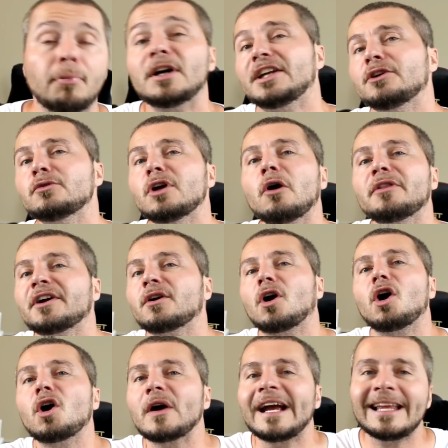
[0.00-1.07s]
But you know, there
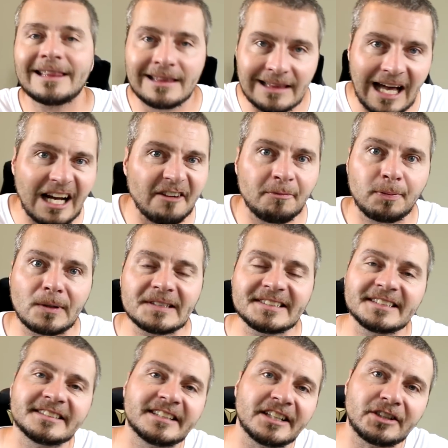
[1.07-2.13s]
are a lot of
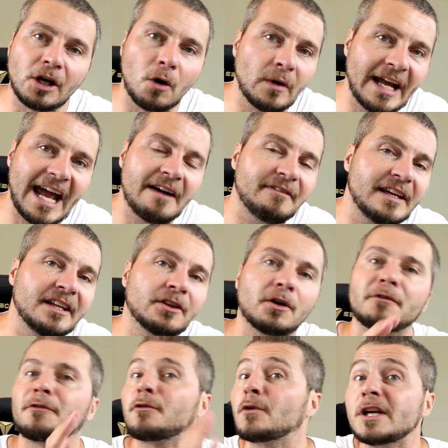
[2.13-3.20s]
prisons that don't have
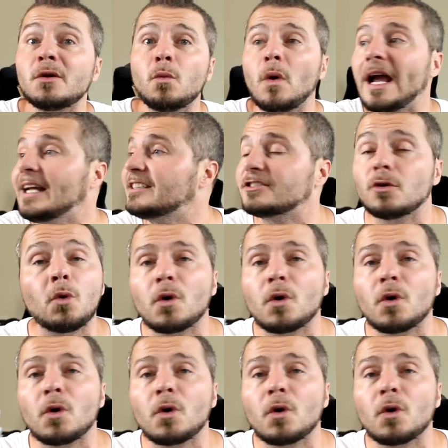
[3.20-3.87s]
either free weights